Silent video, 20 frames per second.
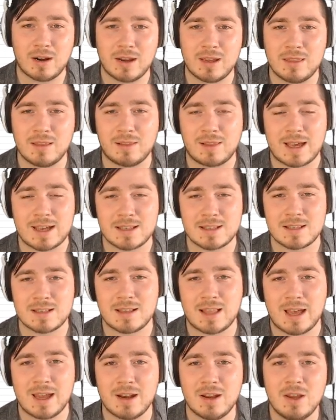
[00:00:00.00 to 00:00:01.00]
in the last
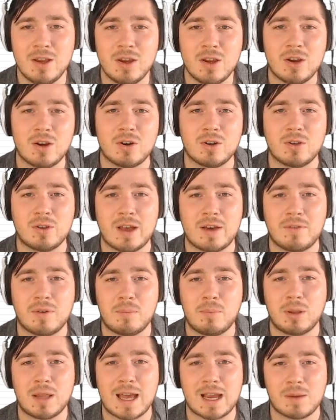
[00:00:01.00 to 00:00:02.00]
slot, or you'll have a
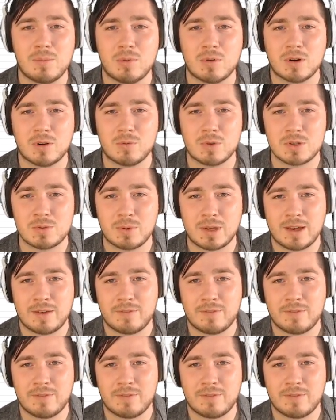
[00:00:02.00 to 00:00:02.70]
black border which will have